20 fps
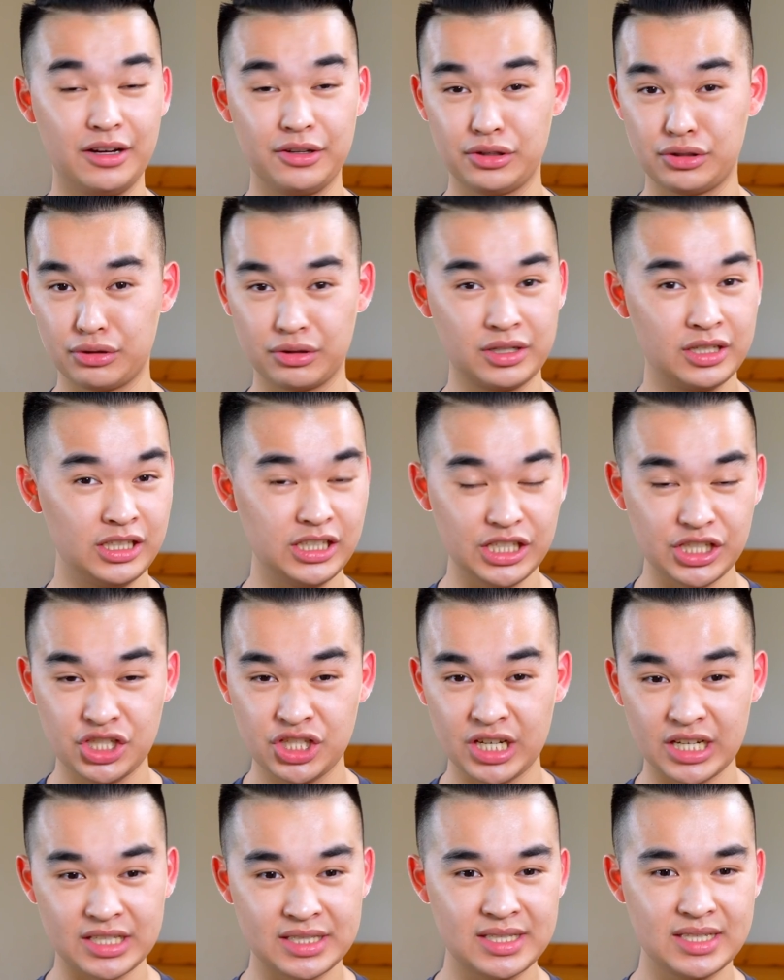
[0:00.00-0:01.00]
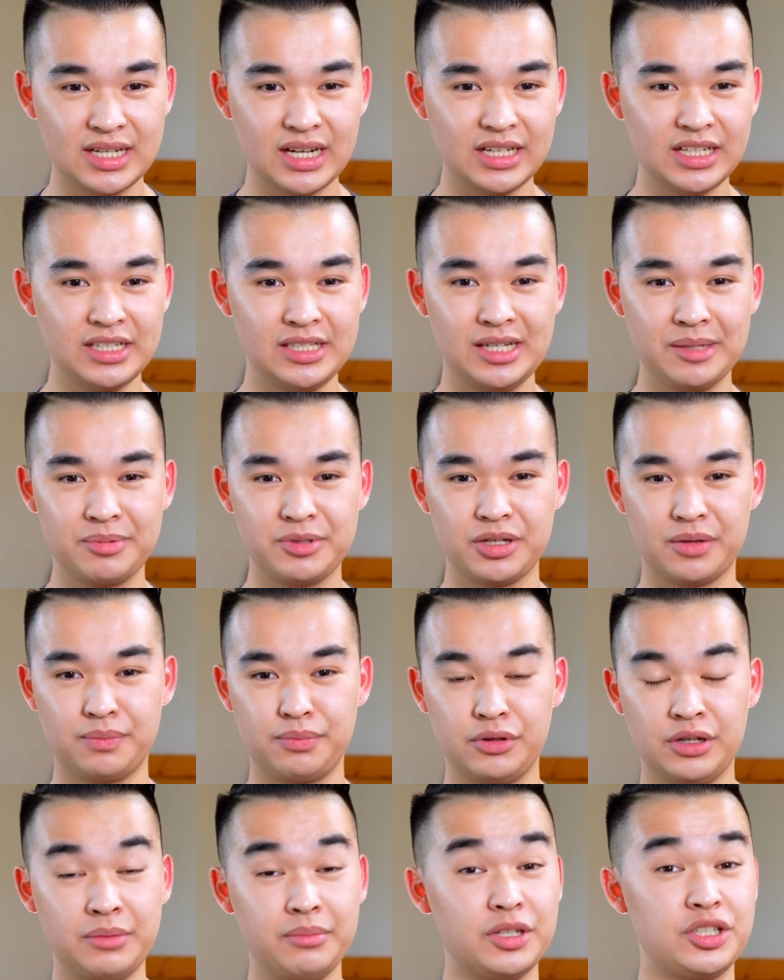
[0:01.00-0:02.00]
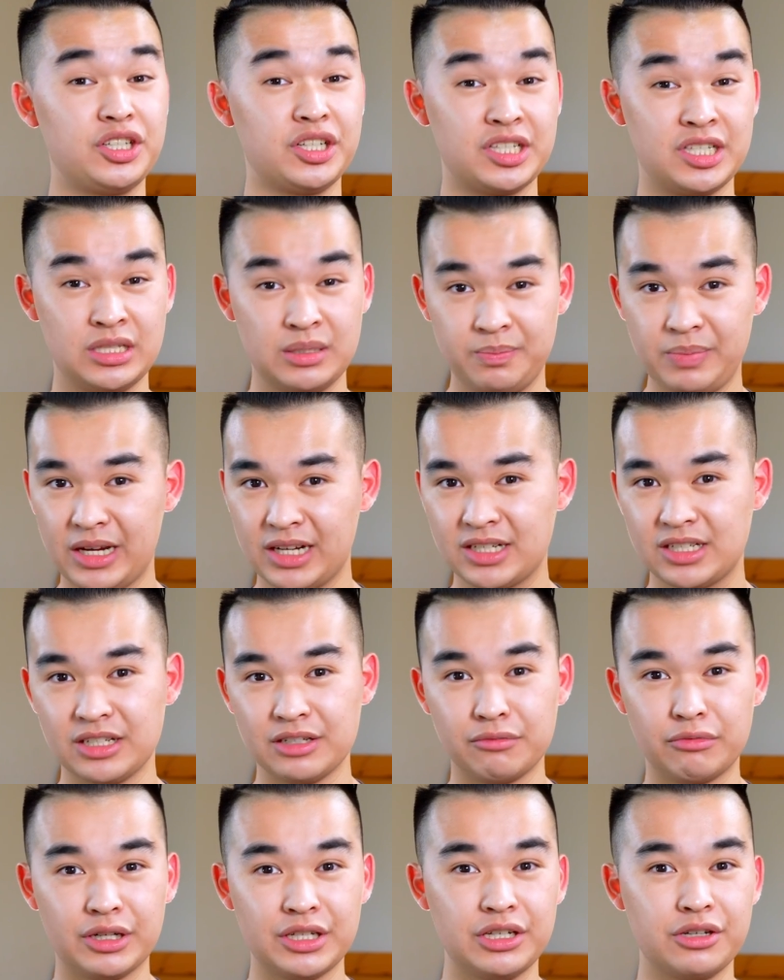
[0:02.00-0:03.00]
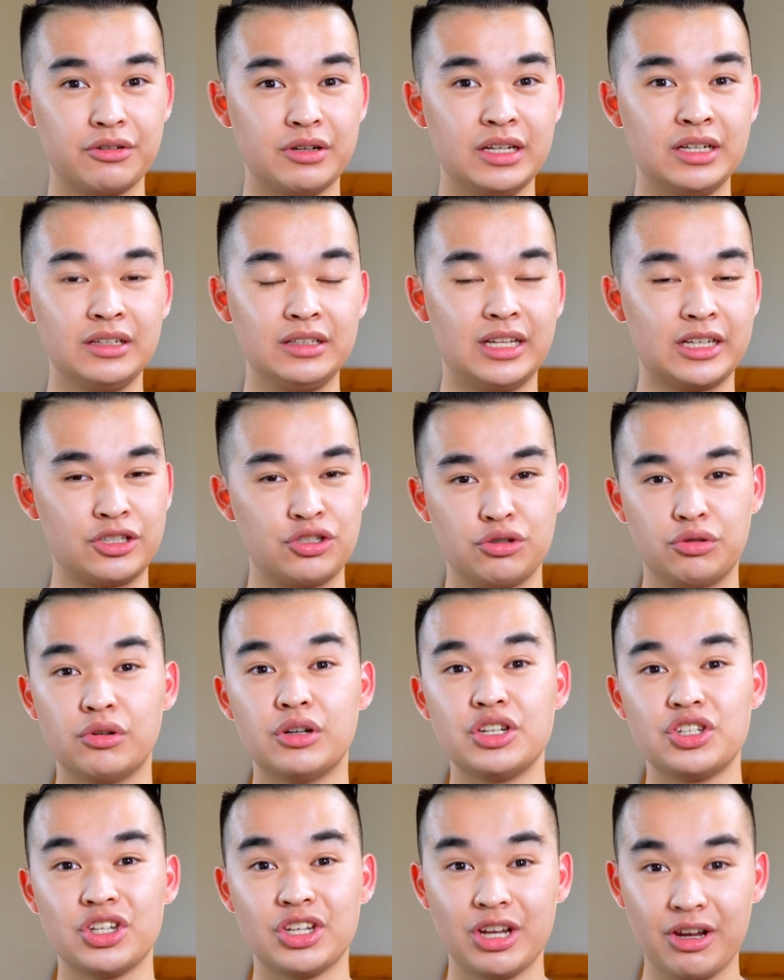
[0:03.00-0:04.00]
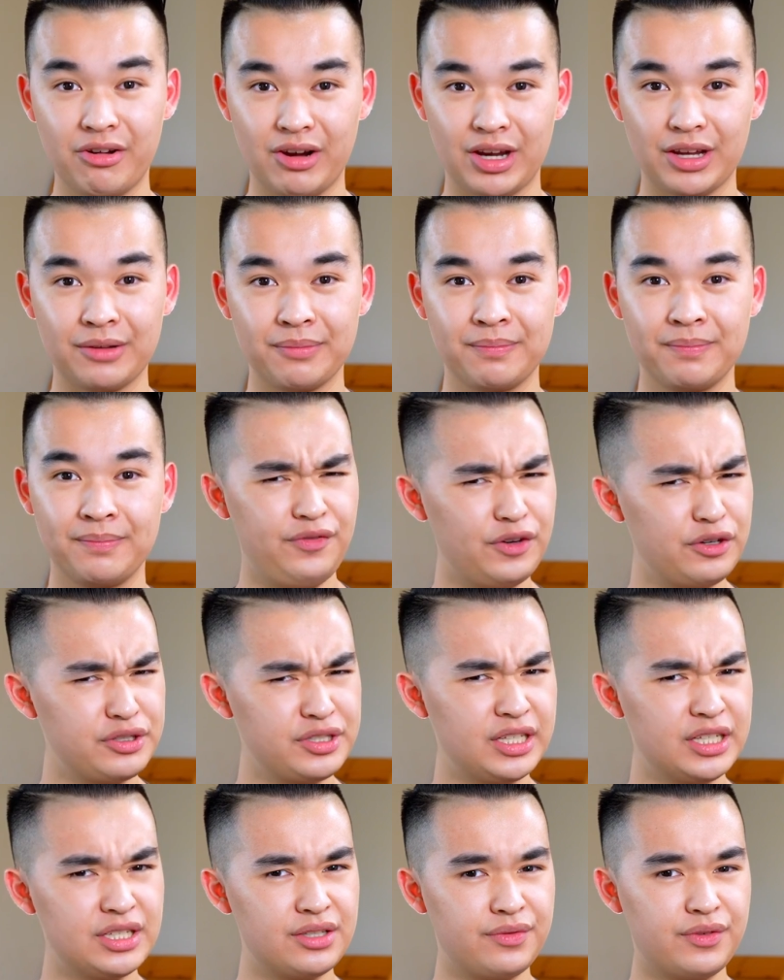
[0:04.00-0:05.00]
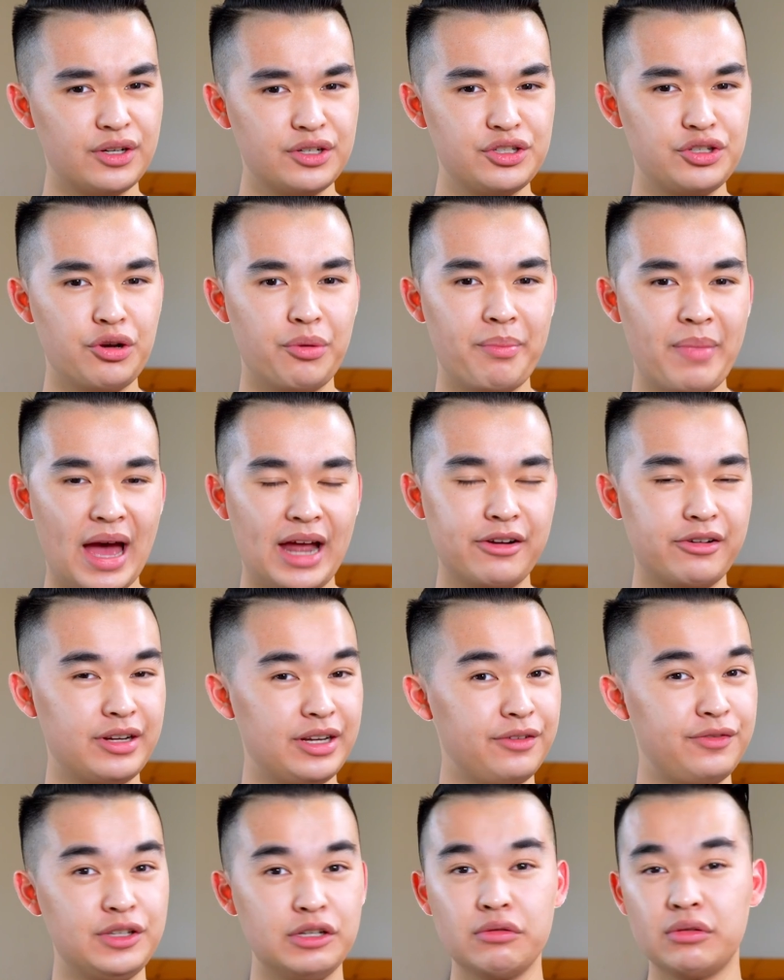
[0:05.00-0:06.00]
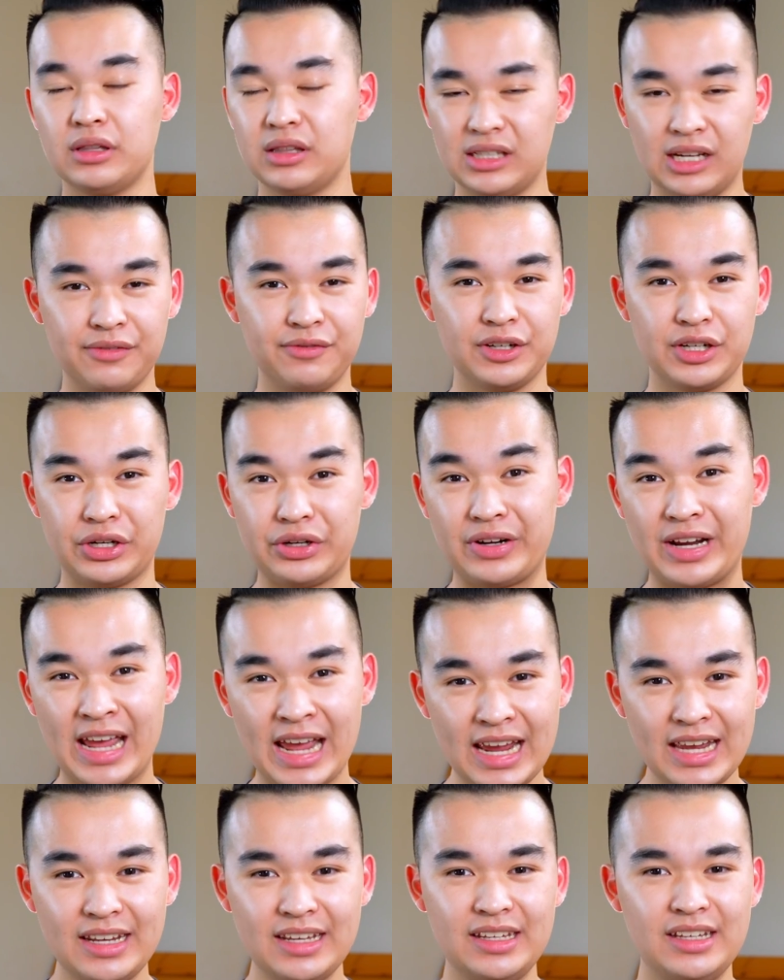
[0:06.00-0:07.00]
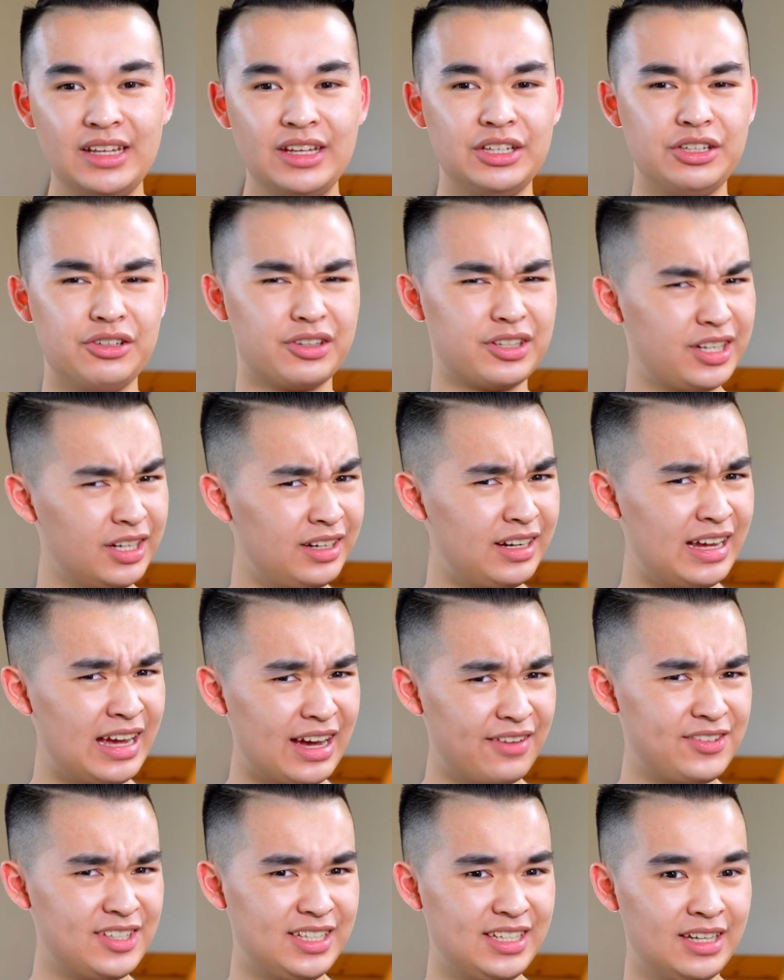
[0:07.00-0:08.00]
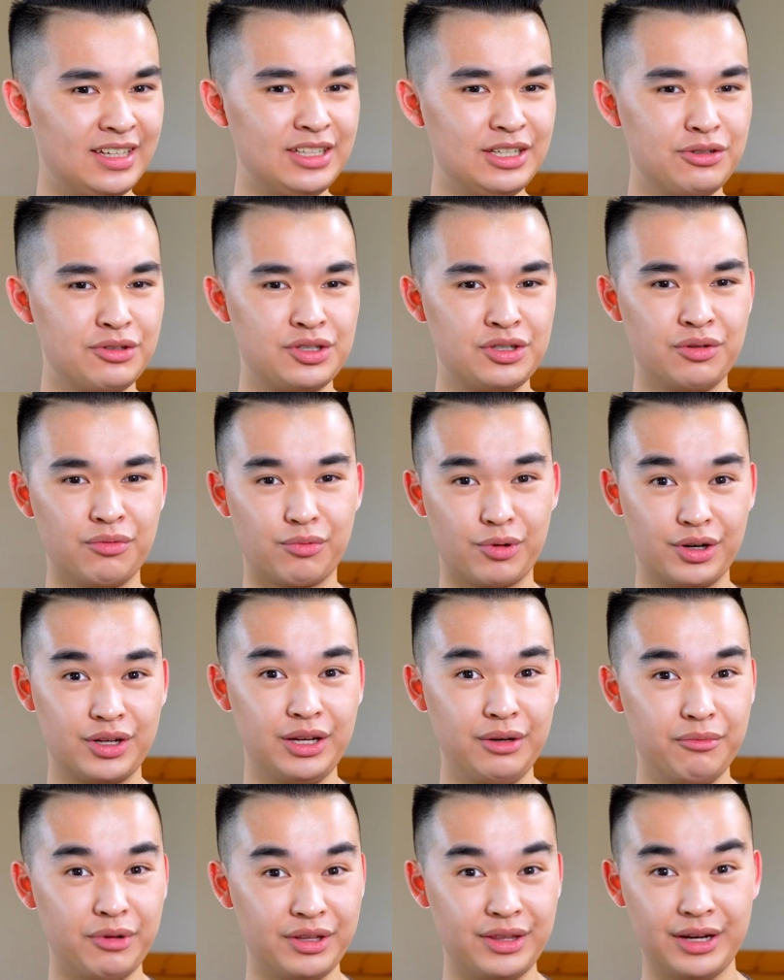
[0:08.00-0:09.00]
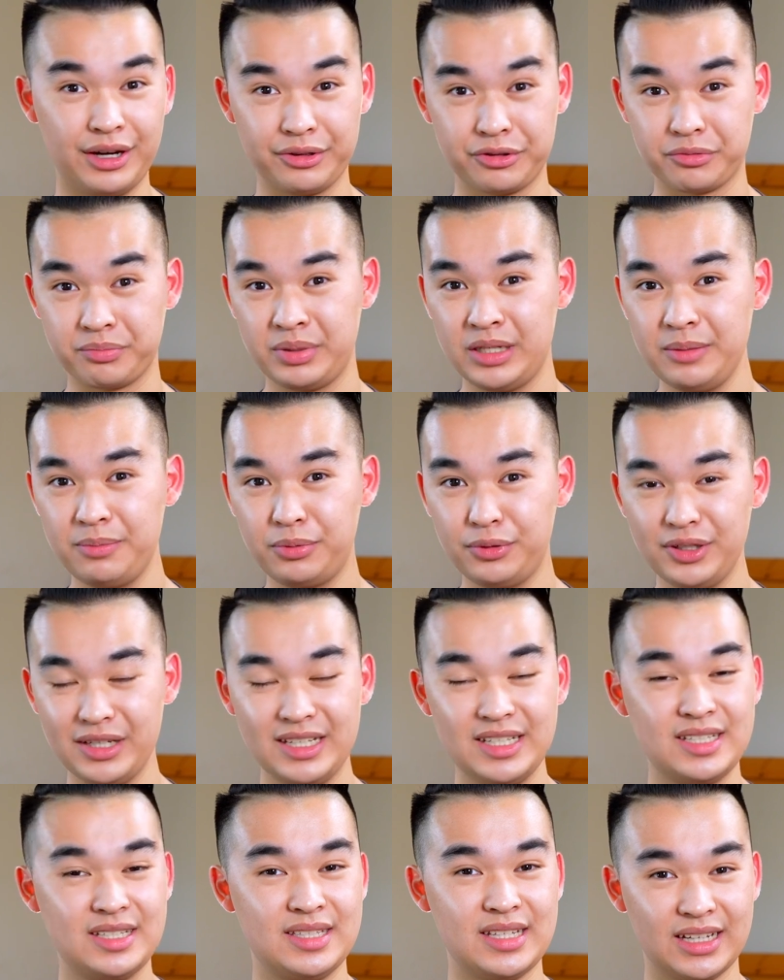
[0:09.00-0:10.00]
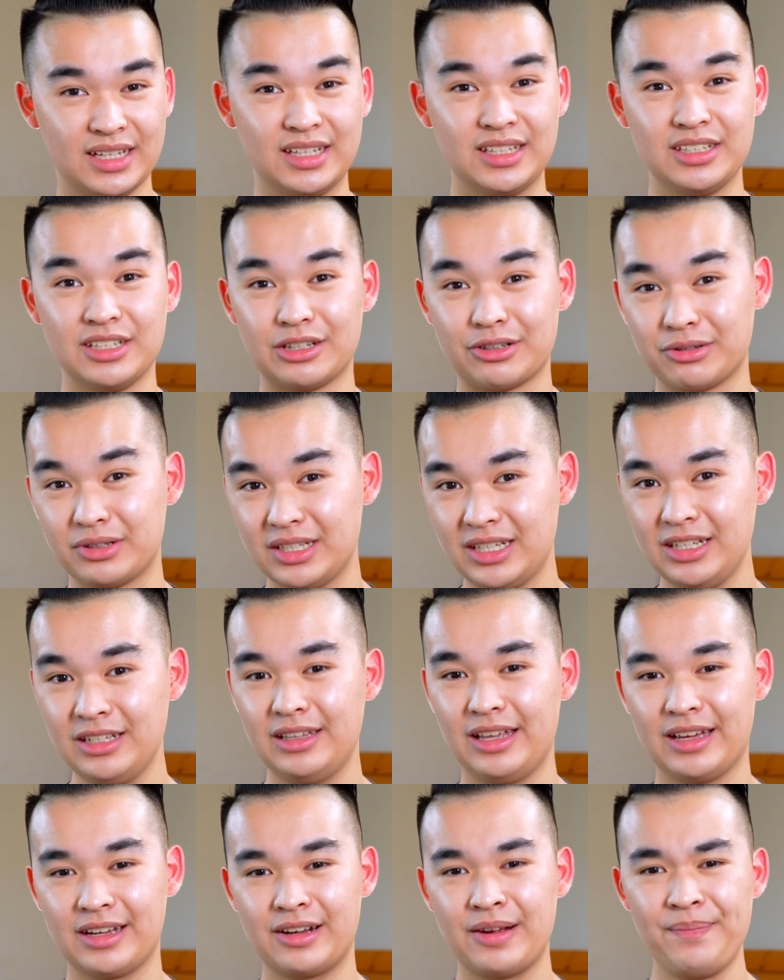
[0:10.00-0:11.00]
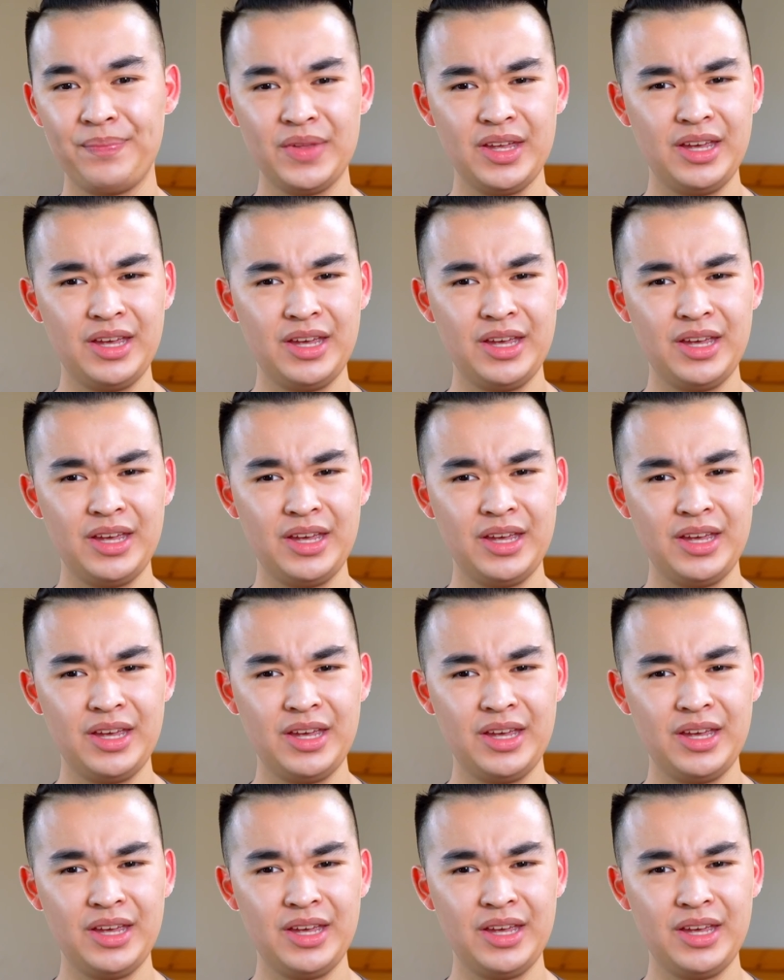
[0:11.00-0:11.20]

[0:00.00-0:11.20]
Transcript: other cliche study tips are pretty much expected when you're in electrical engineering. First things first, no matter if you love it or hate it, you're gonna have to get used to working with other people in second year ELEC.